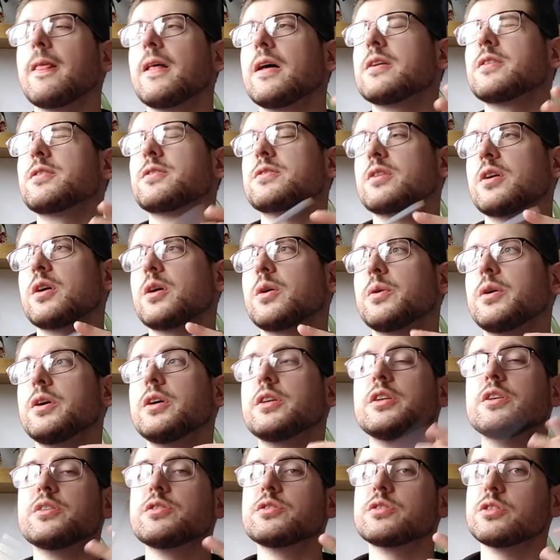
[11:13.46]
So it
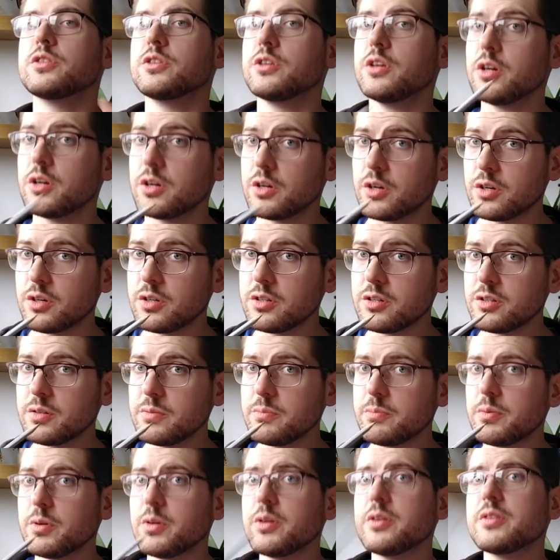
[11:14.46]
is good,
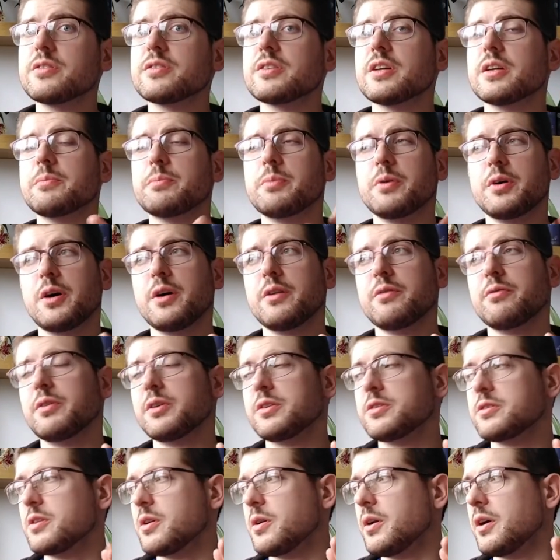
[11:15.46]
but it's not perfect.
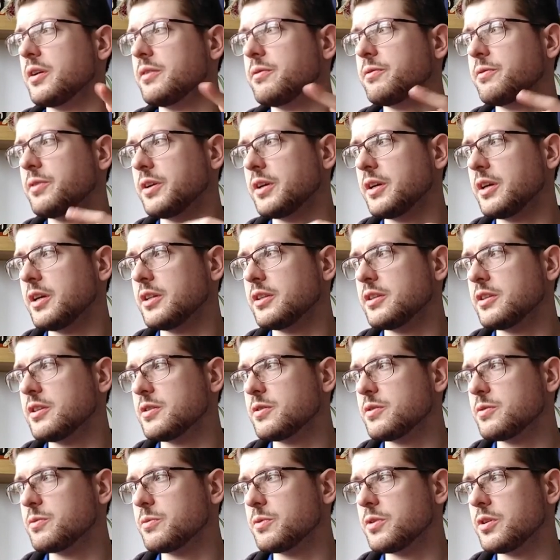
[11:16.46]
So I think in
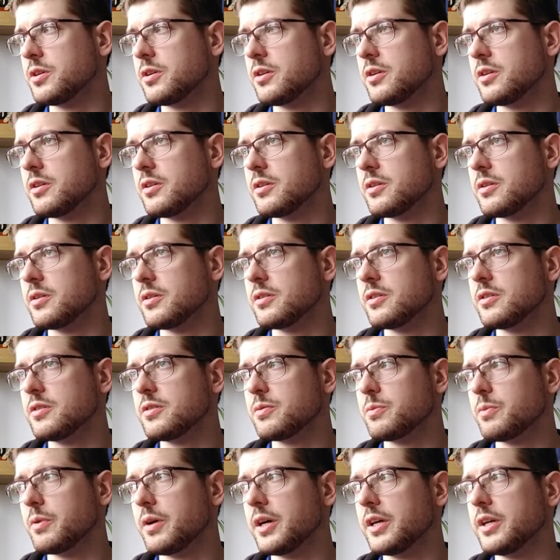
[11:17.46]
this uh, this
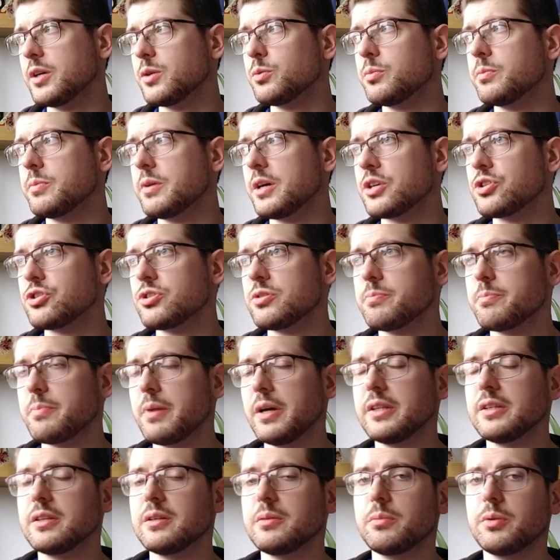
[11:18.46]
way it will be actually
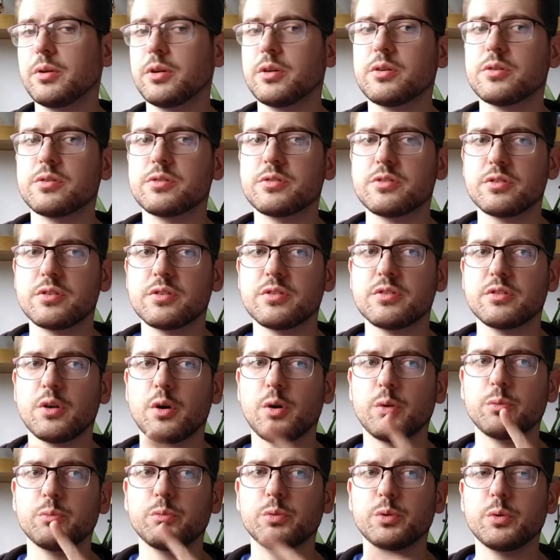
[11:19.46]
better, because the
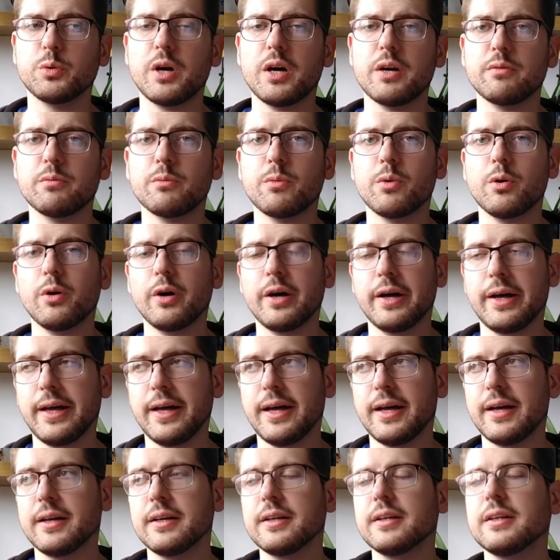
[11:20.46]
stone will have more
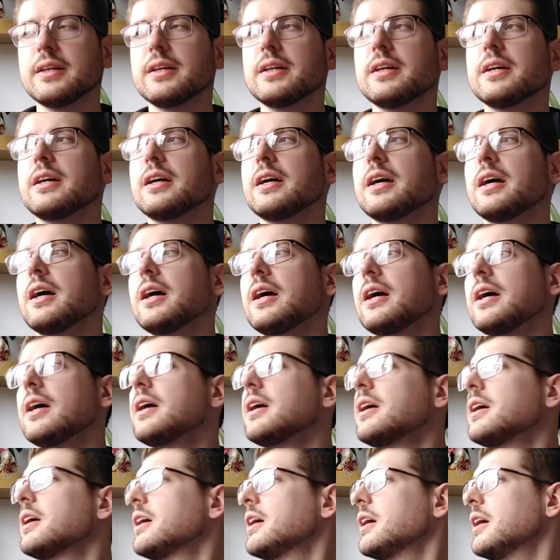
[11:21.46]
air.
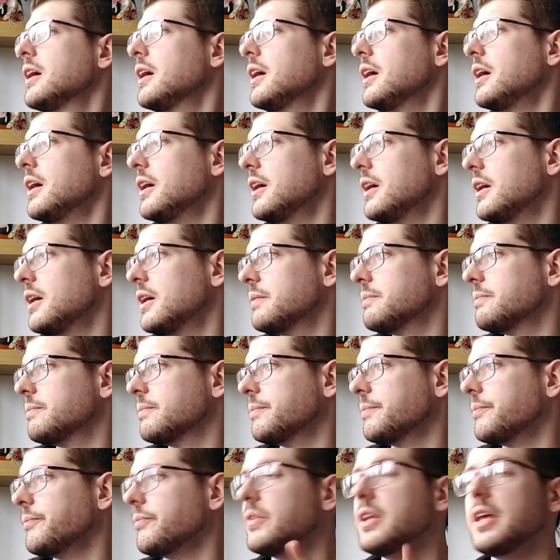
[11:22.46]

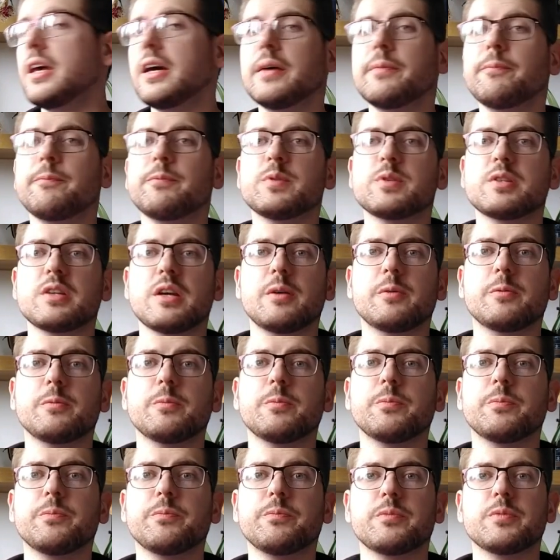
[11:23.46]
Um, yeah,
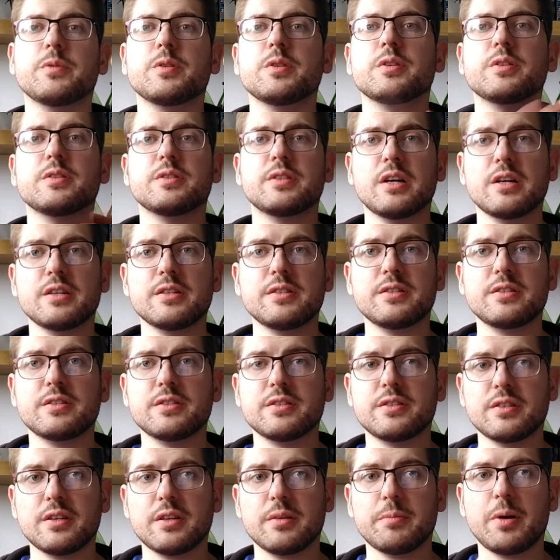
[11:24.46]
so
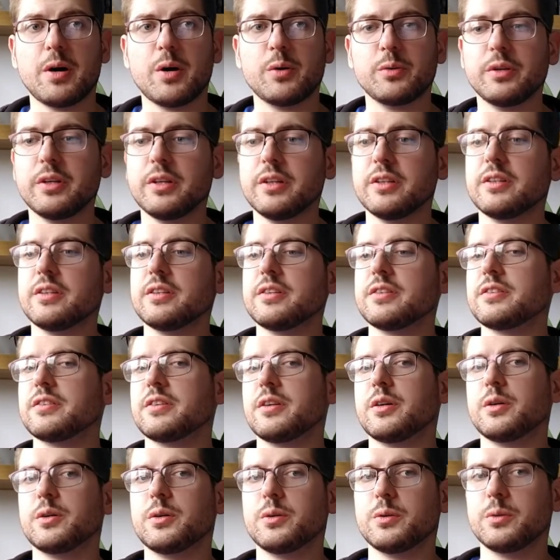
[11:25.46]
that's about it.
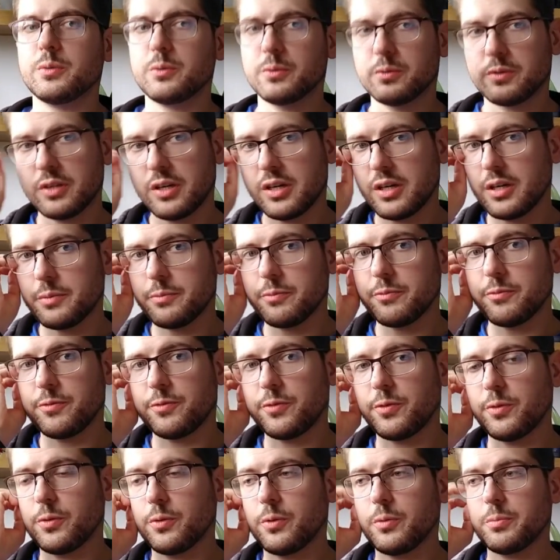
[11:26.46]
So time
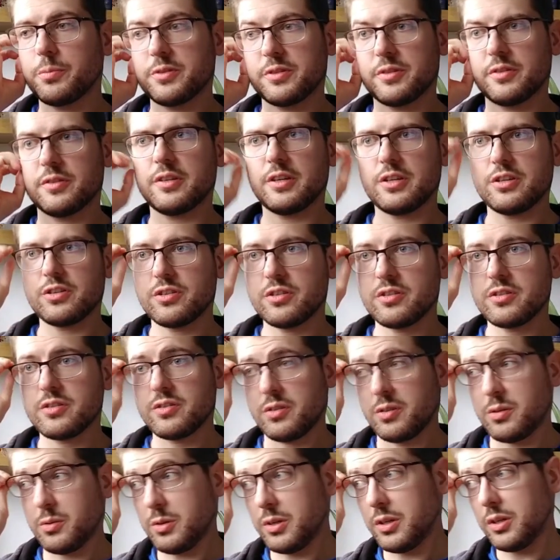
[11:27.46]
for presentation.
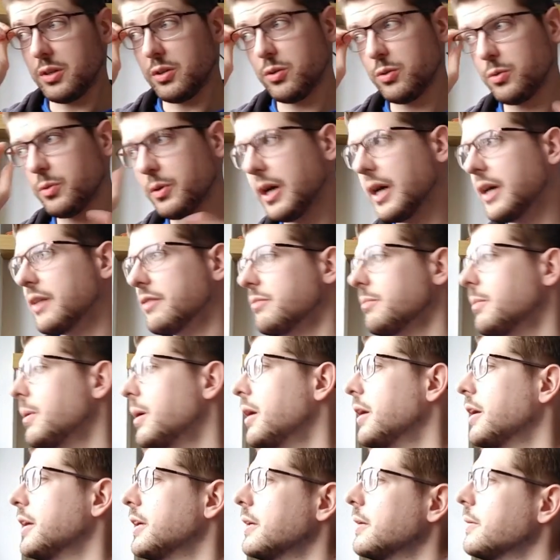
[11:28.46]
So I do have
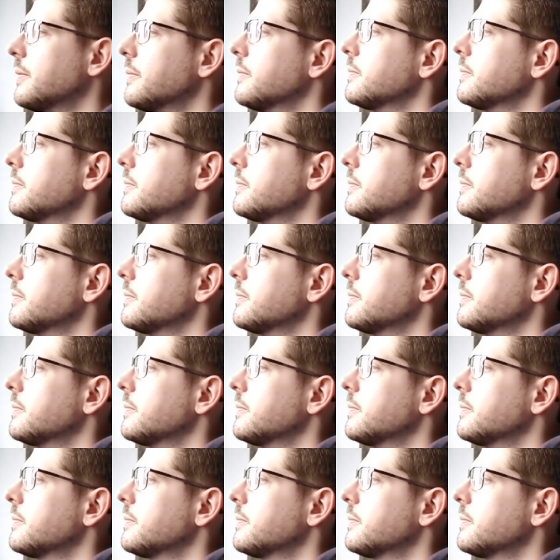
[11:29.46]
my